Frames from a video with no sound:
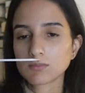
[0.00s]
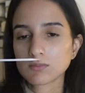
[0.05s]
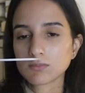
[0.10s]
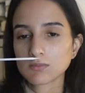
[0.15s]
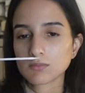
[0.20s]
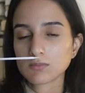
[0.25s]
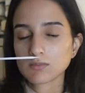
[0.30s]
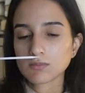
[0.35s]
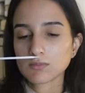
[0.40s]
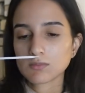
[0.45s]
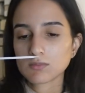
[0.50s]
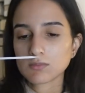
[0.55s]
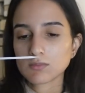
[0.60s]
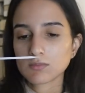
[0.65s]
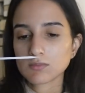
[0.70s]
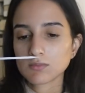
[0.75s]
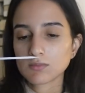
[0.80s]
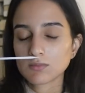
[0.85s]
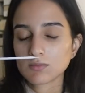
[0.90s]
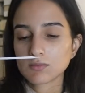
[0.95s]

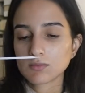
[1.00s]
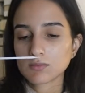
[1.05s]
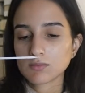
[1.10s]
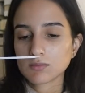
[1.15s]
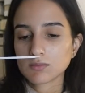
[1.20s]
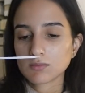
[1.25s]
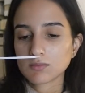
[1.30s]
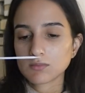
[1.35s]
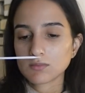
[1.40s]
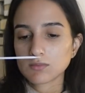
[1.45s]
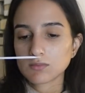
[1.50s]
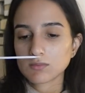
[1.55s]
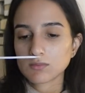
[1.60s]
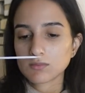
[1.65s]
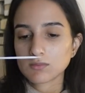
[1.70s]
No one is speaking in this clip.